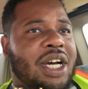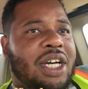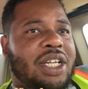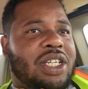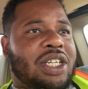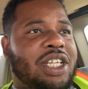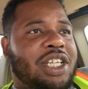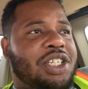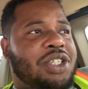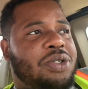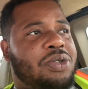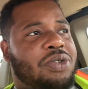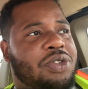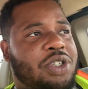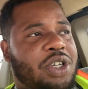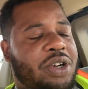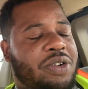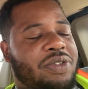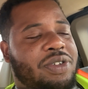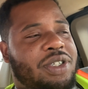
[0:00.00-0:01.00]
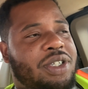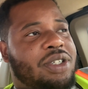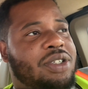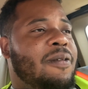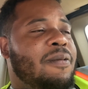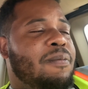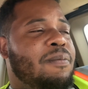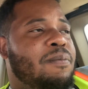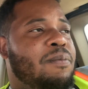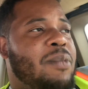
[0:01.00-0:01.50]
additional services.
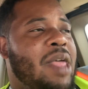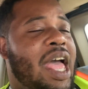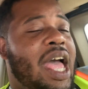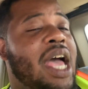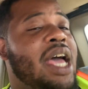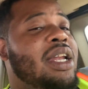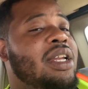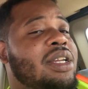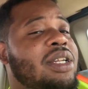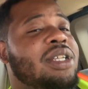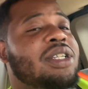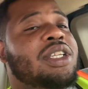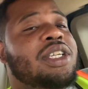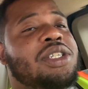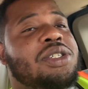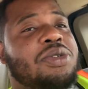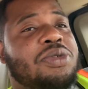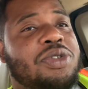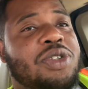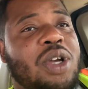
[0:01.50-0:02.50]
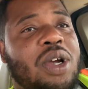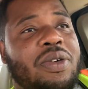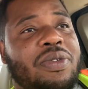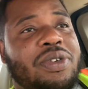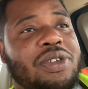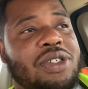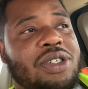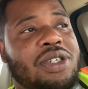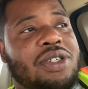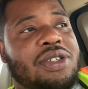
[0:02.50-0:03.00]
Adding additional
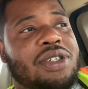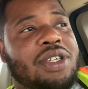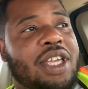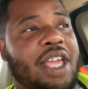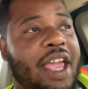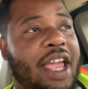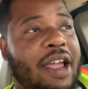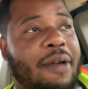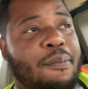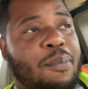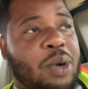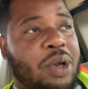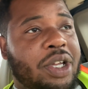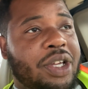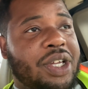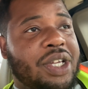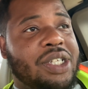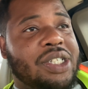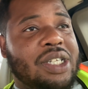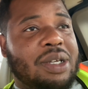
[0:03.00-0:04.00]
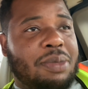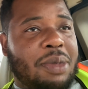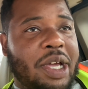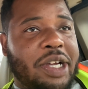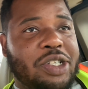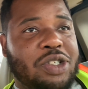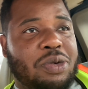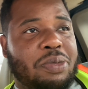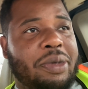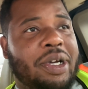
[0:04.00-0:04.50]
services can bring in some
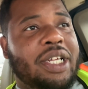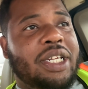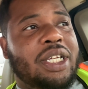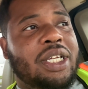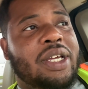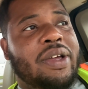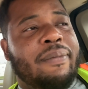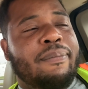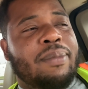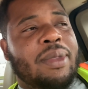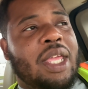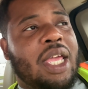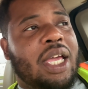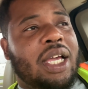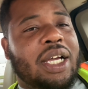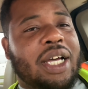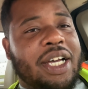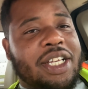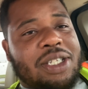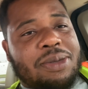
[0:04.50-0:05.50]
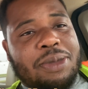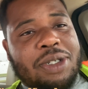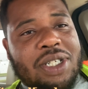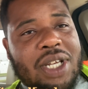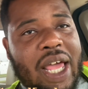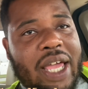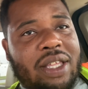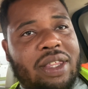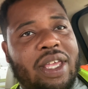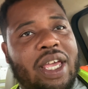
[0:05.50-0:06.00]
extra money, and customers
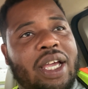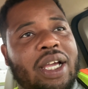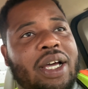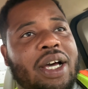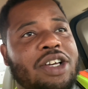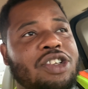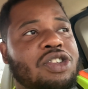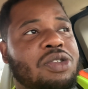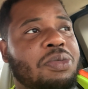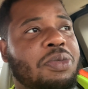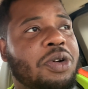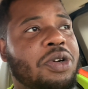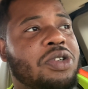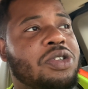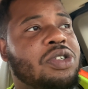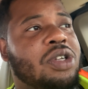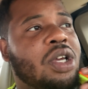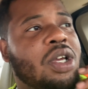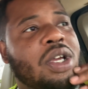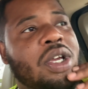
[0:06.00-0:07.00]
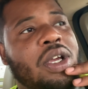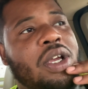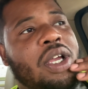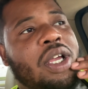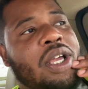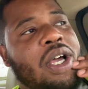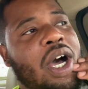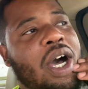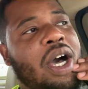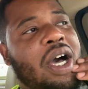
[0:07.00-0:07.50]
like that. Customers
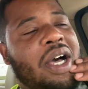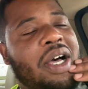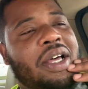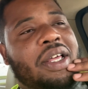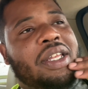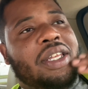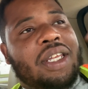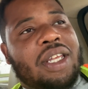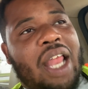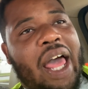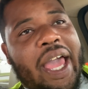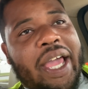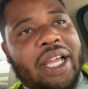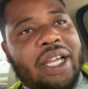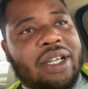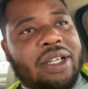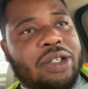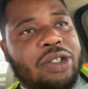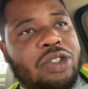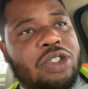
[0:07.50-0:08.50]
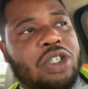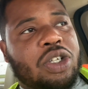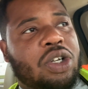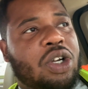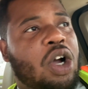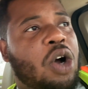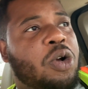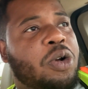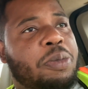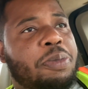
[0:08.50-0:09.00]
like to
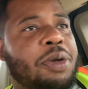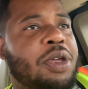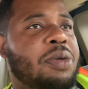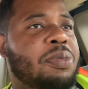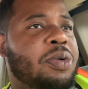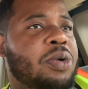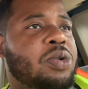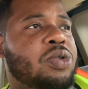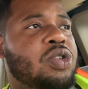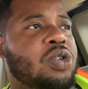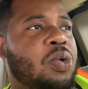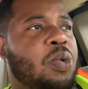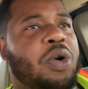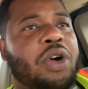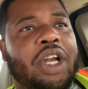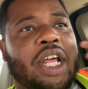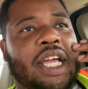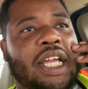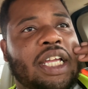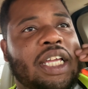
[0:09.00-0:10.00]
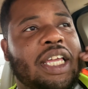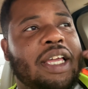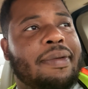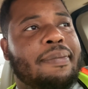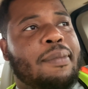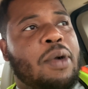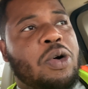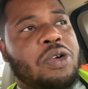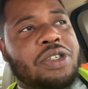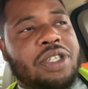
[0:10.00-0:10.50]
go to people to where they can get
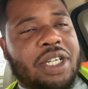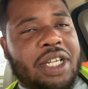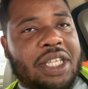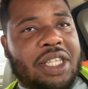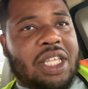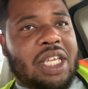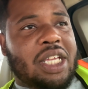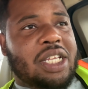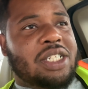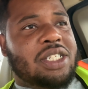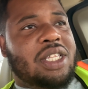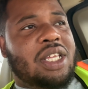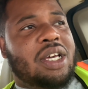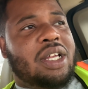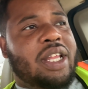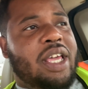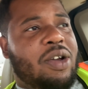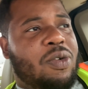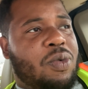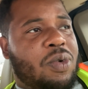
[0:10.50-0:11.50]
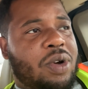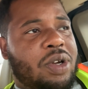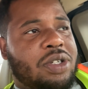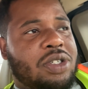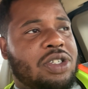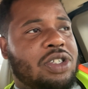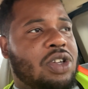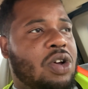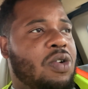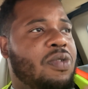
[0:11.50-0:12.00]
most of their things done at once.
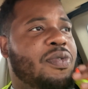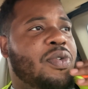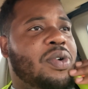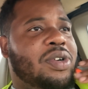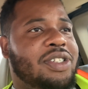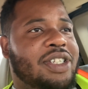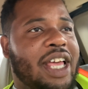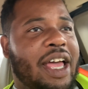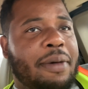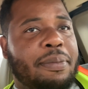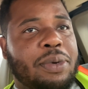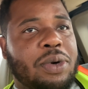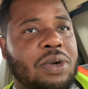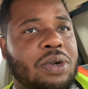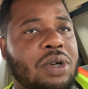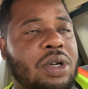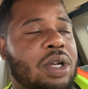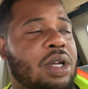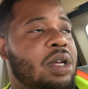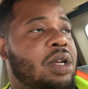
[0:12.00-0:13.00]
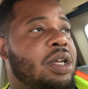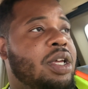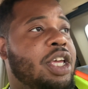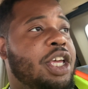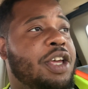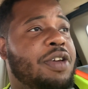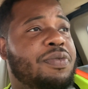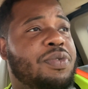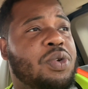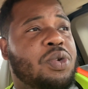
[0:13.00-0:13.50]
So for example,
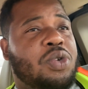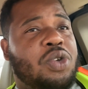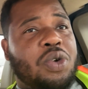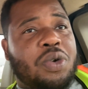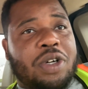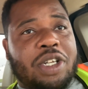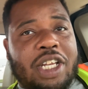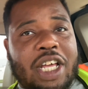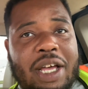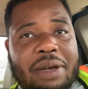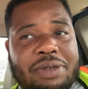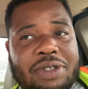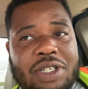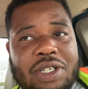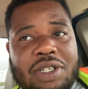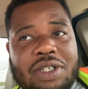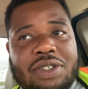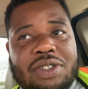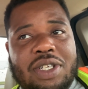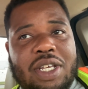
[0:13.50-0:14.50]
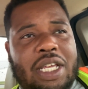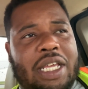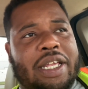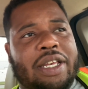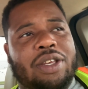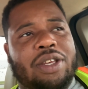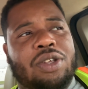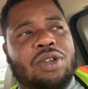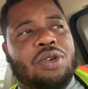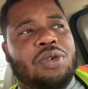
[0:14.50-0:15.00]
if you're doing dumpsters
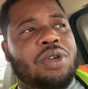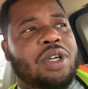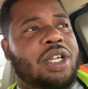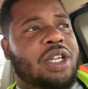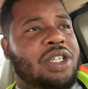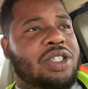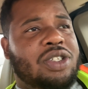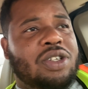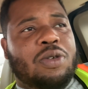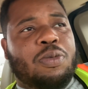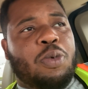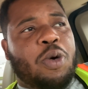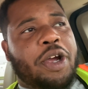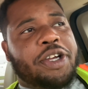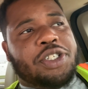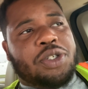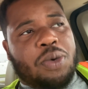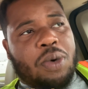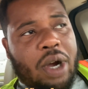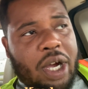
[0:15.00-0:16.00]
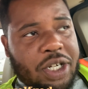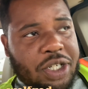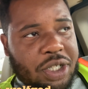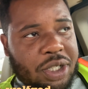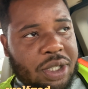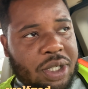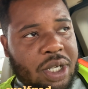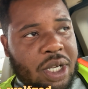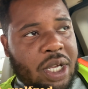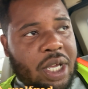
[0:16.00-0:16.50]
and you get into pressure washing,
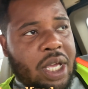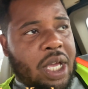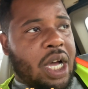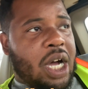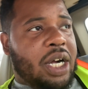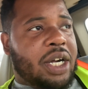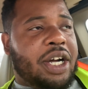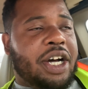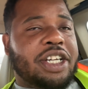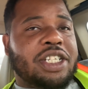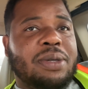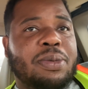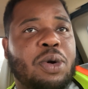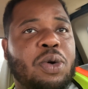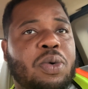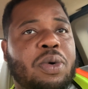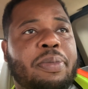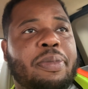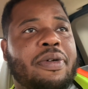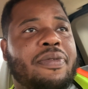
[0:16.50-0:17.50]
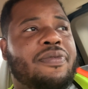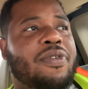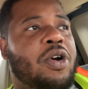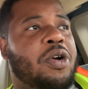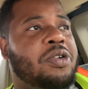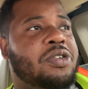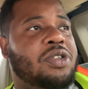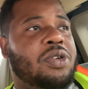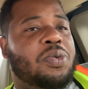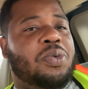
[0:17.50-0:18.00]
a customer will prefer
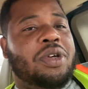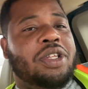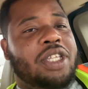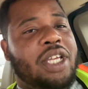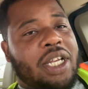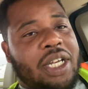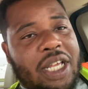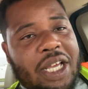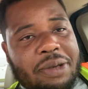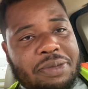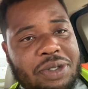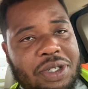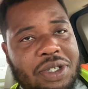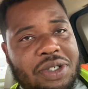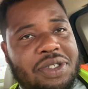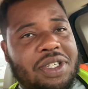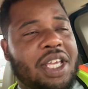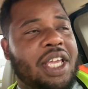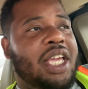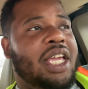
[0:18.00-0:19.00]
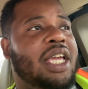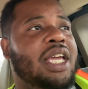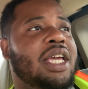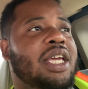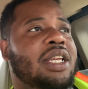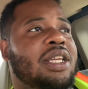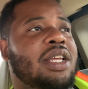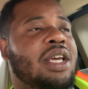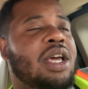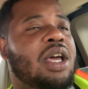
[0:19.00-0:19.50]
to rent their dumpsters
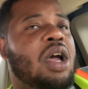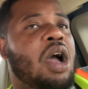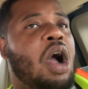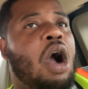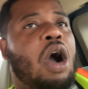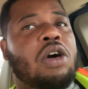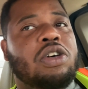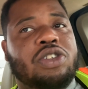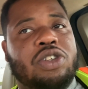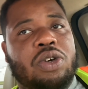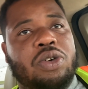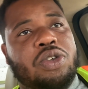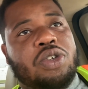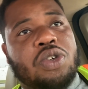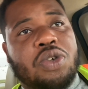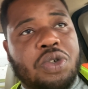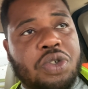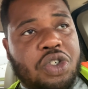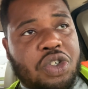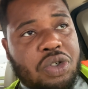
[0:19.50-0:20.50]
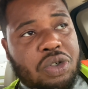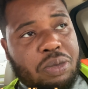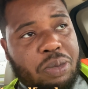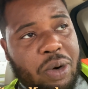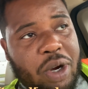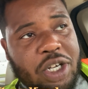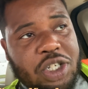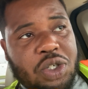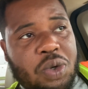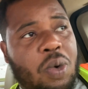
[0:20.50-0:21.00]
and also use you to
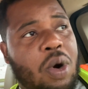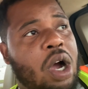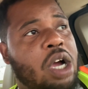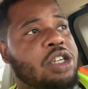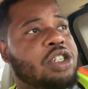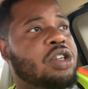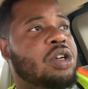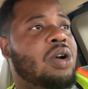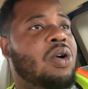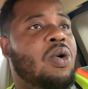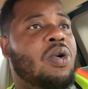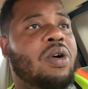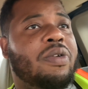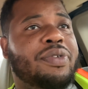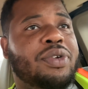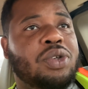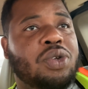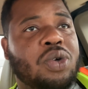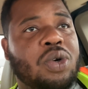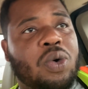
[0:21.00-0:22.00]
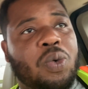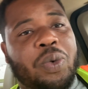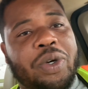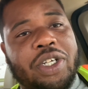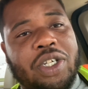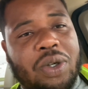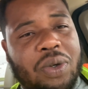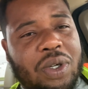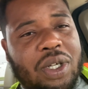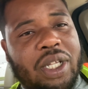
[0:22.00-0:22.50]
pressure washer, or if you're doing
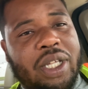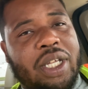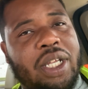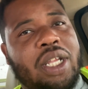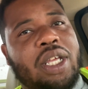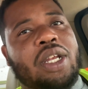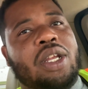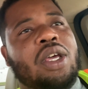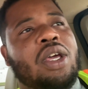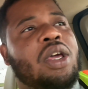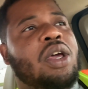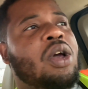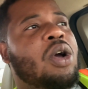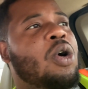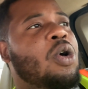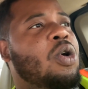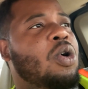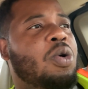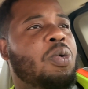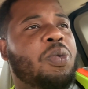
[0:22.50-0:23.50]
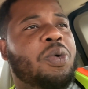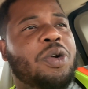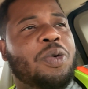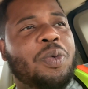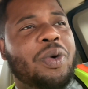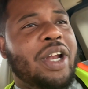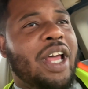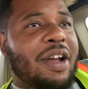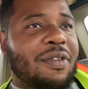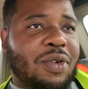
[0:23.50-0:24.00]
window cleaning or
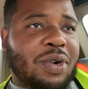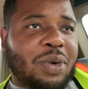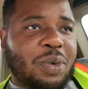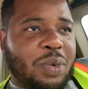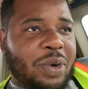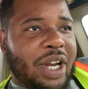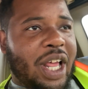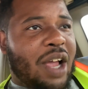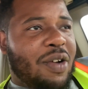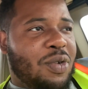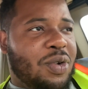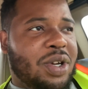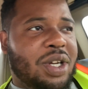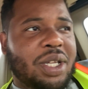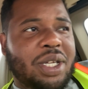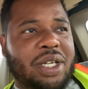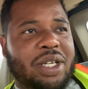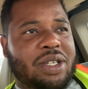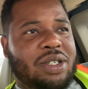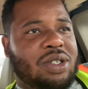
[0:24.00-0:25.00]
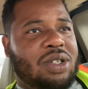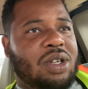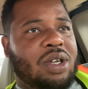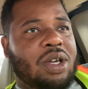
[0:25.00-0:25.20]
whatever it is.